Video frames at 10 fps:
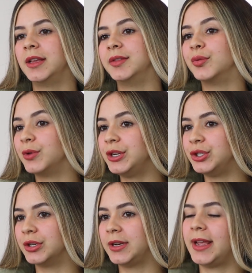the
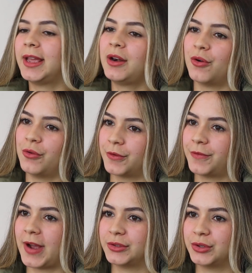region, and other
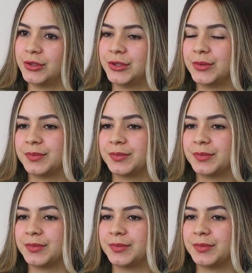factors.